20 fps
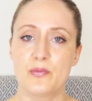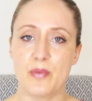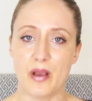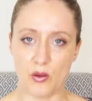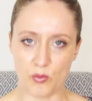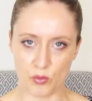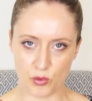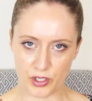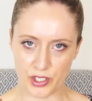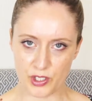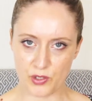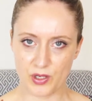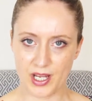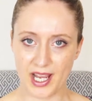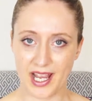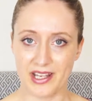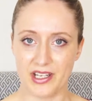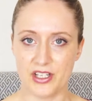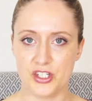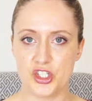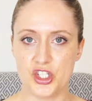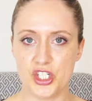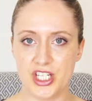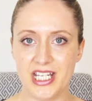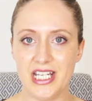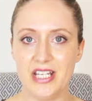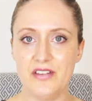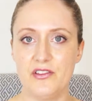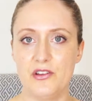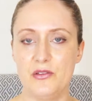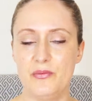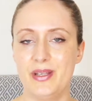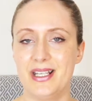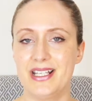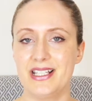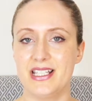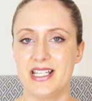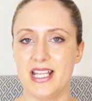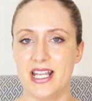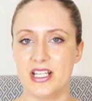about what you can achieve in
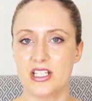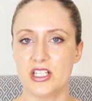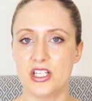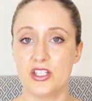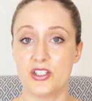business.